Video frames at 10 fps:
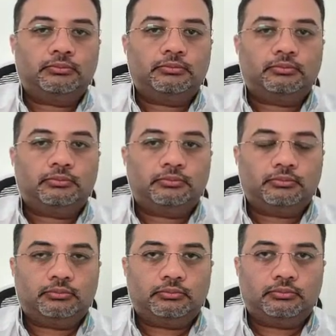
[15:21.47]

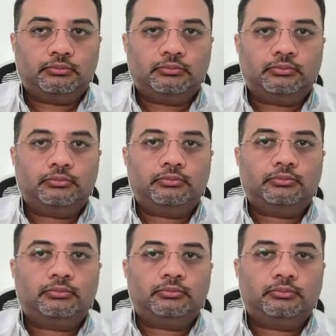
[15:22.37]

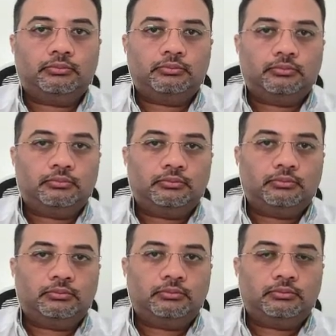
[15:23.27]

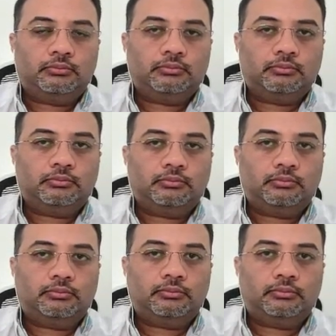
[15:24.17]

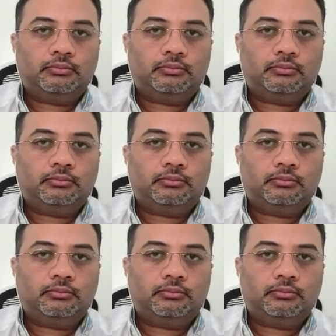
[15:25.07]
(not speaking)